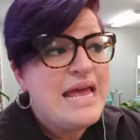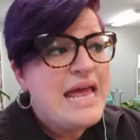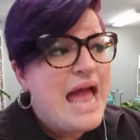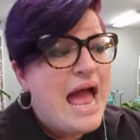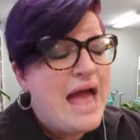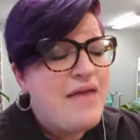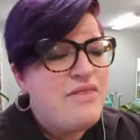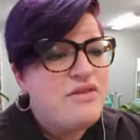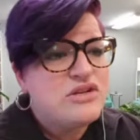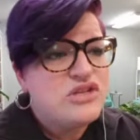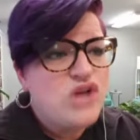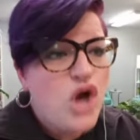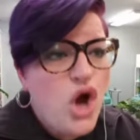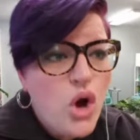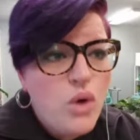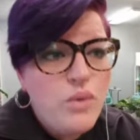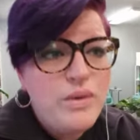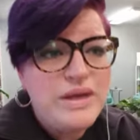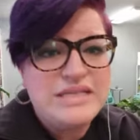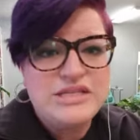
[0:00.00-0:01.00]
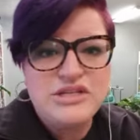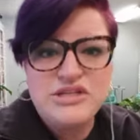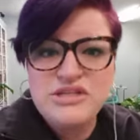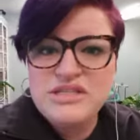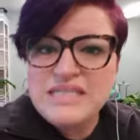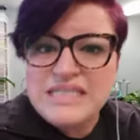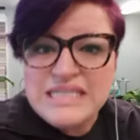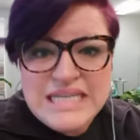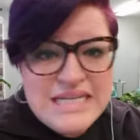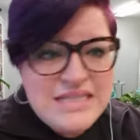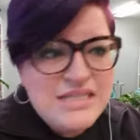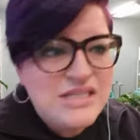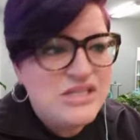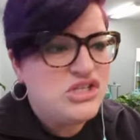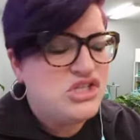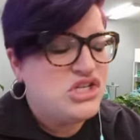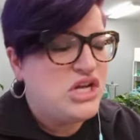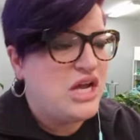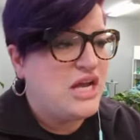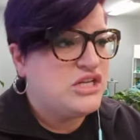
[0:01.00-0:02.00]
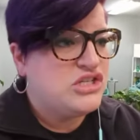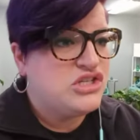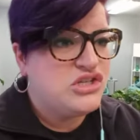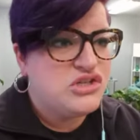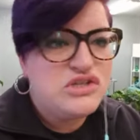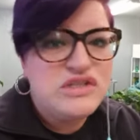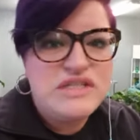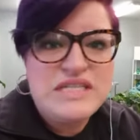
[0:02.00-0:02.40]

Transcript: and there's always there's season change there's